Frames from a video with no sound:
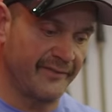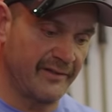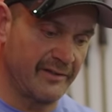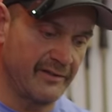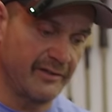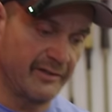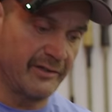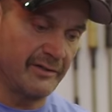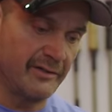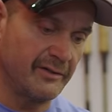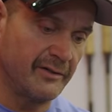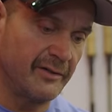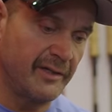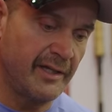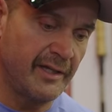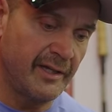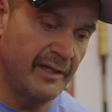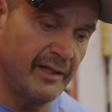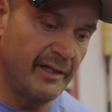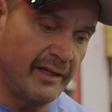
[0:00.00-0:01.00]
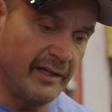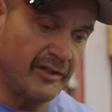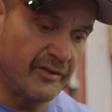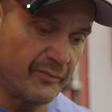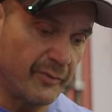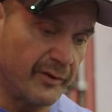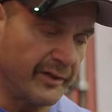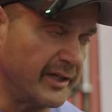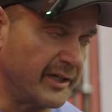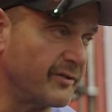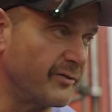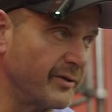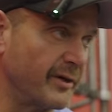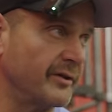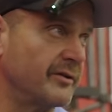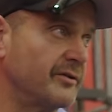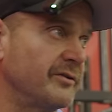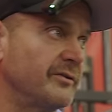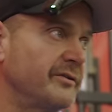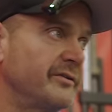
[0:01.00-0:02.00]
that you do is really
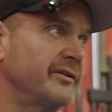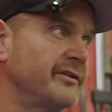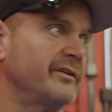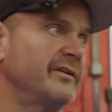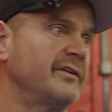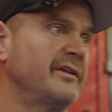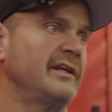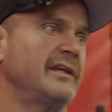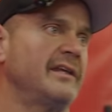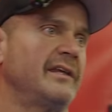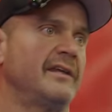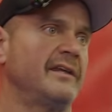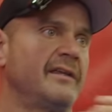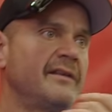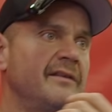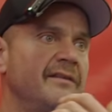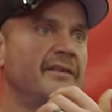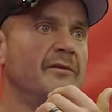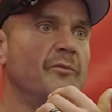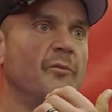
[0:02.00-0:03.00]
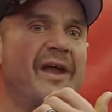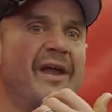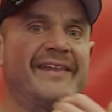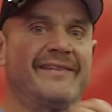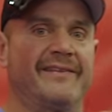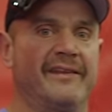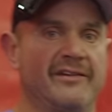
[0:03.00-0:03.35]
critical. The weight